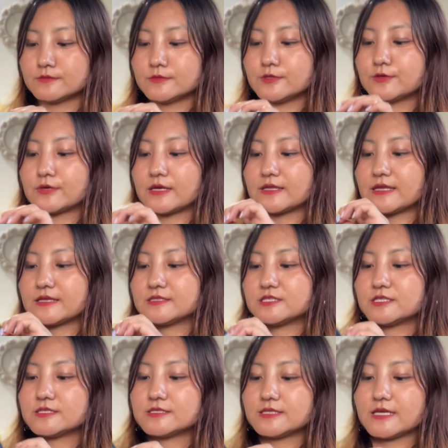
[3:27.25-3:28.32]
you can
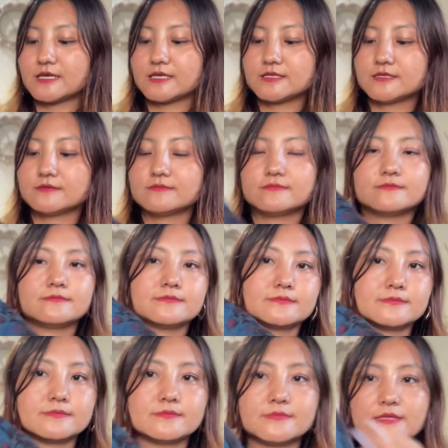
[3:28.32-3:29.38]
adjust it
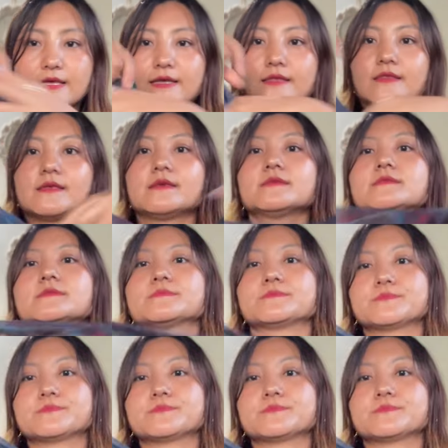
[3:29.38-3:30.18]
like this.